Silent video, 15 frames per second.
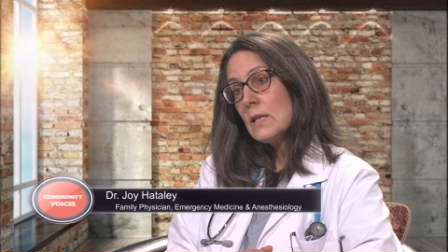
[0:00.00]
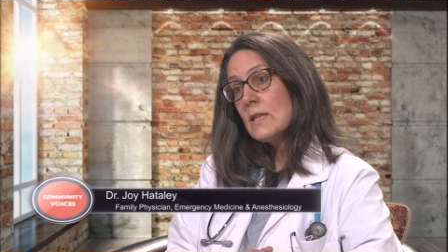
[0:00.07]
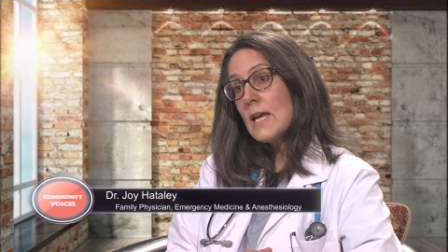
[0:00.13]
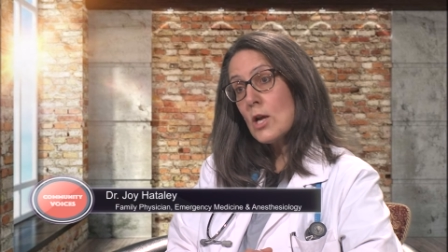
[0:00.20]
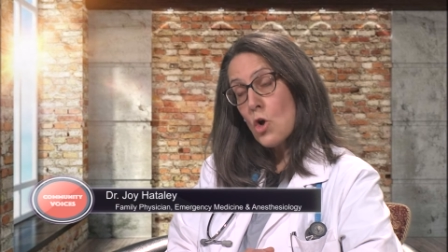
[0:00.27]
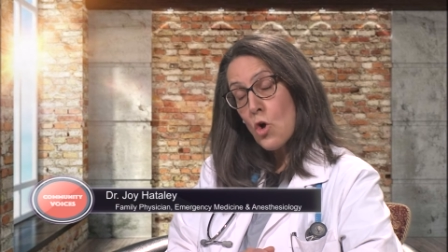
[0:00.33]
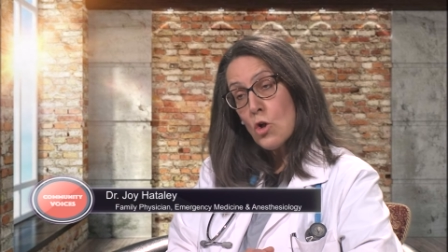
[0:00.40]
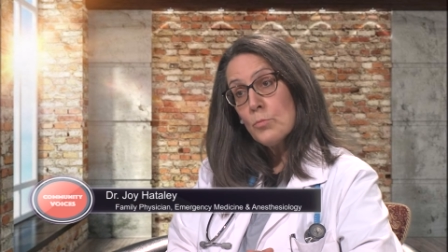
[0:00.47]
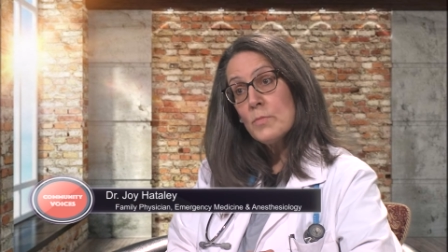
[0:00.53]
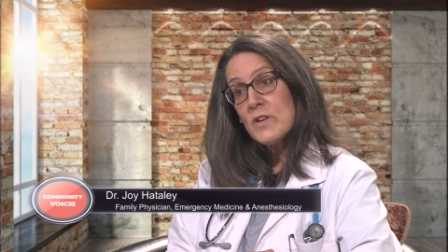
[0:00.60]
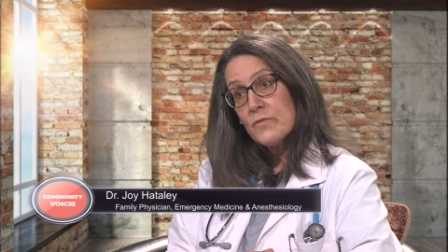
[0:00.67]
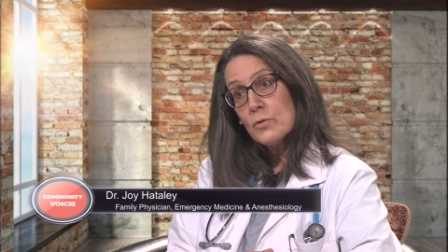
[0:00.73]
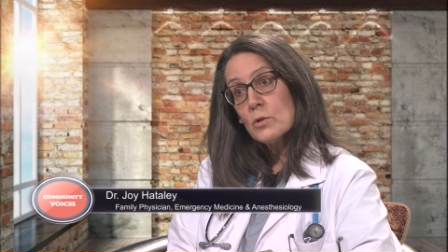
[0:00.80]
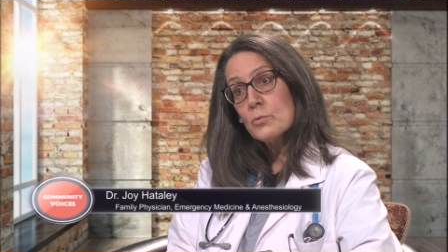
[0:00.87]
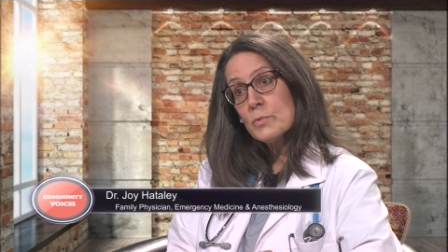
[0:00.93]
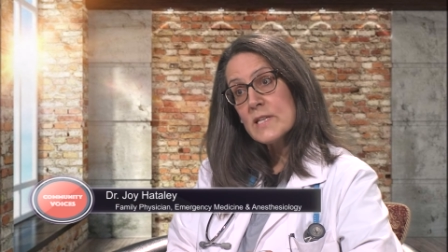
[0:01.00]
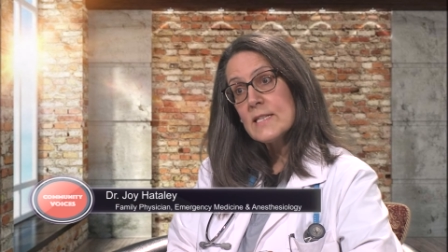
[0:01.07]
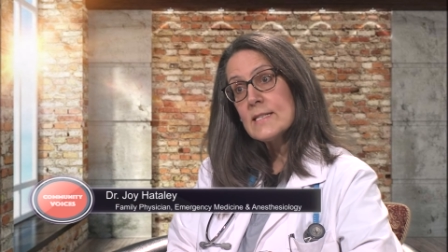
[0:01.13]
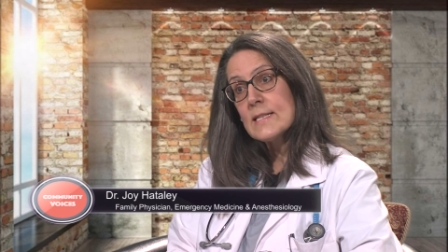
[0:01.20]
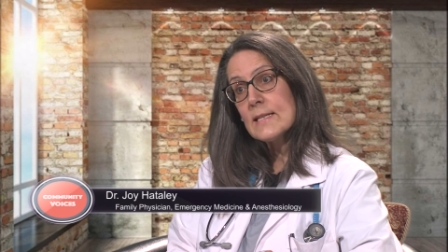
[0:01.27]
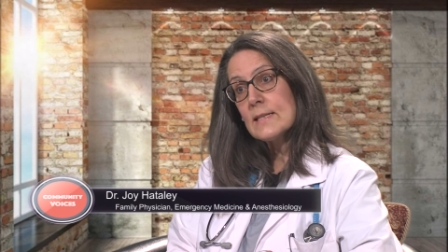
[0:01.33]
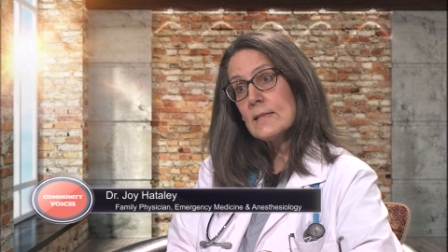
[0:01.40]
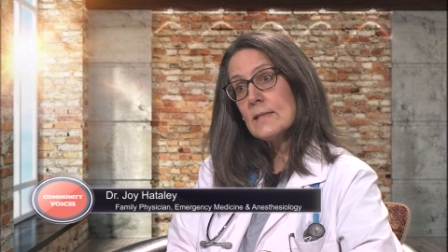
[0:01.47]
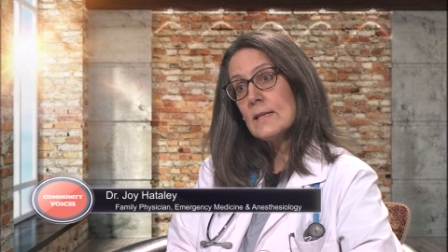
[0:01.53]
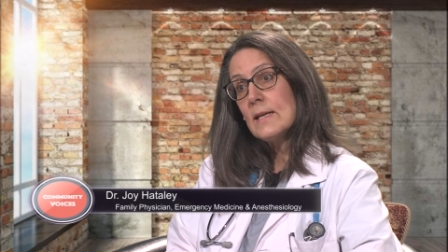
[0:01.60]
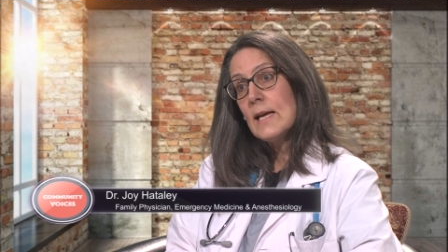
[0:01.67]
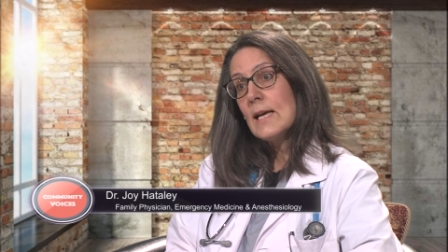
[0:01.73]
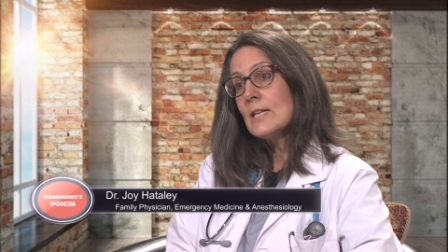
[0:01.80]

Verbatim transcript: they called me for a reason. Mm -hmm.